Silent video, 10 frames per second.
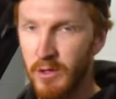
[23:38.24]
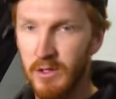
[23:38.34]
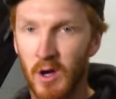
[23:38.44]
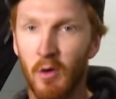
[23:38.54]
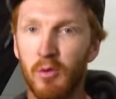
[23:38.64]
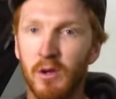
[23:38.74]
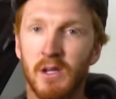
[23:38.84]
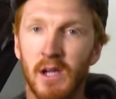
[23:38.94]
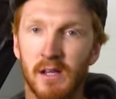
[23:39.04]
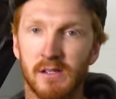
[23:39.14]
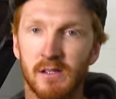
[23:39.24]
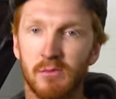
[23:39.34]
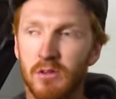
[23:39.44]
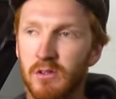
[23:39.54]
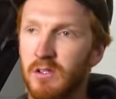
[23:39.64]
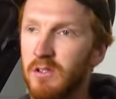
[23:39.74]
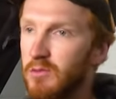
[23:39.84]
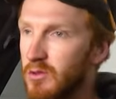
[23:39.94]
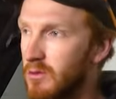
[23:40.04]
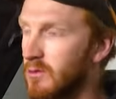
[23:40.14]
you start putting gas in it, because as I'm
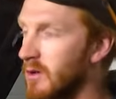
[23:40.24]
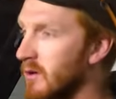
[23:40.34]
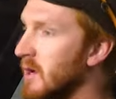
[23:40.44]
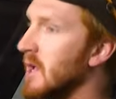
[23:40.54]
sure you'll know,